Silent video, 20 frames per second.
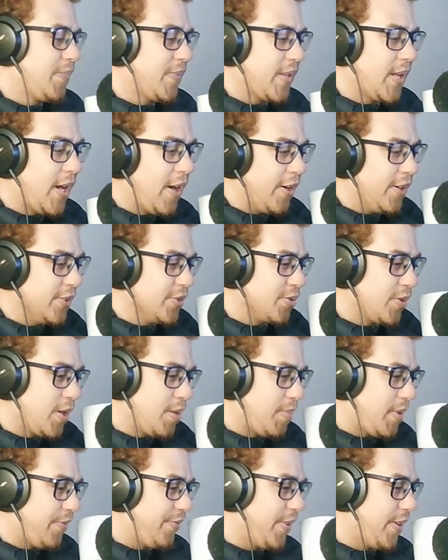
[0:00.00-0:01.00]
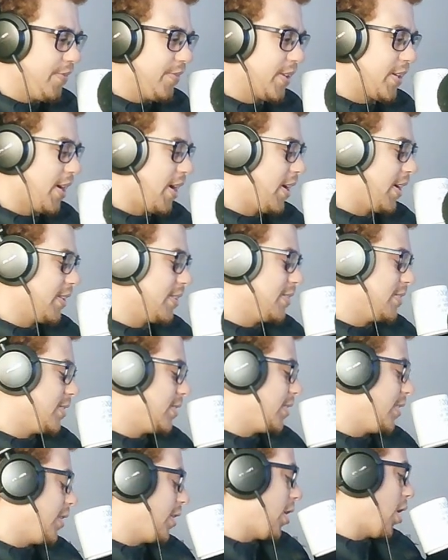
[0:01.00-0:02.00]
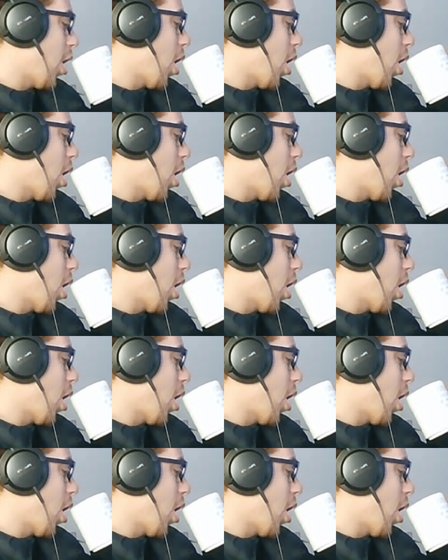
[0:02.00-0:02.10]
Eren's one of my favorite characters in here.